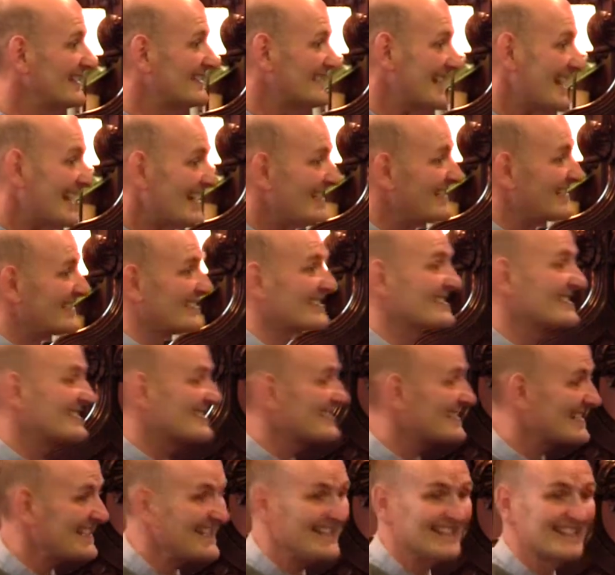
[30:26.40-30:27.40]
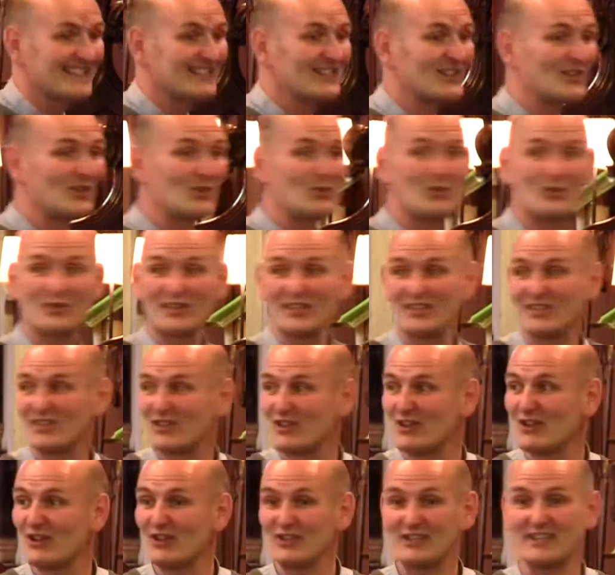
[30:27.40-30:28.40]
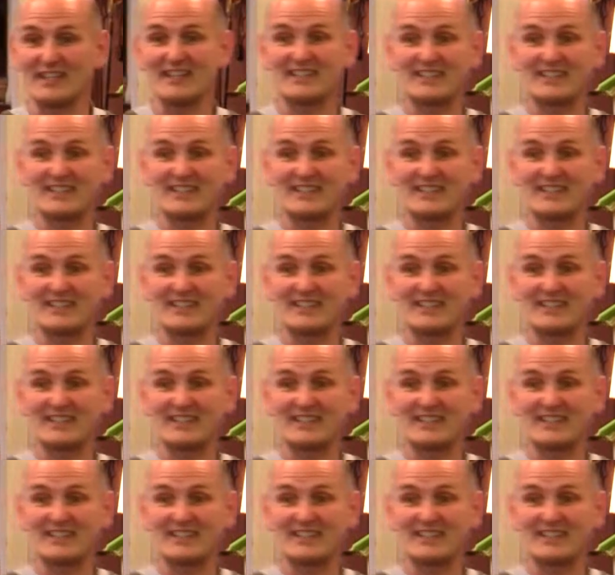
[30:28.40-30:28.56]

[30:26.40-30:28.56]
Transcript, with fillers: Taste and see that the Lord is good.